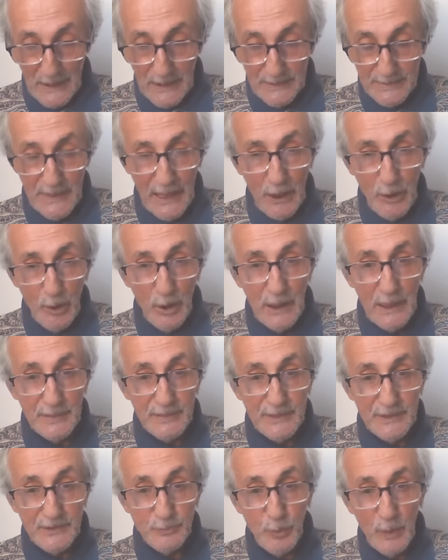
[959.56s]
Now, and
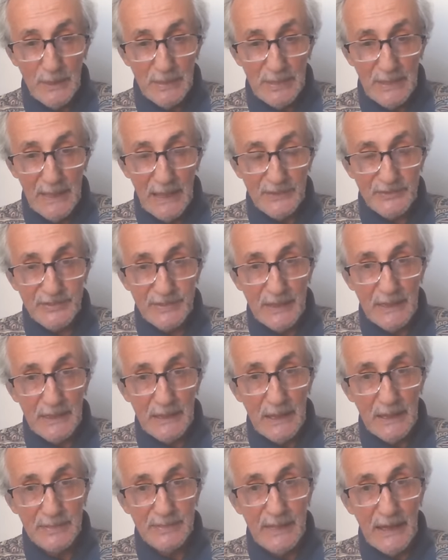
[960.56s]
there's one last thing,
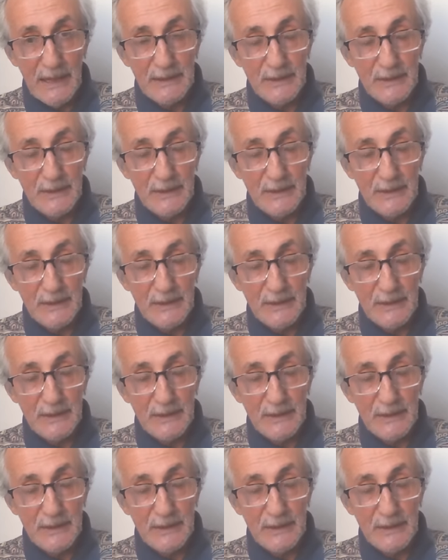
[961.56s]
and that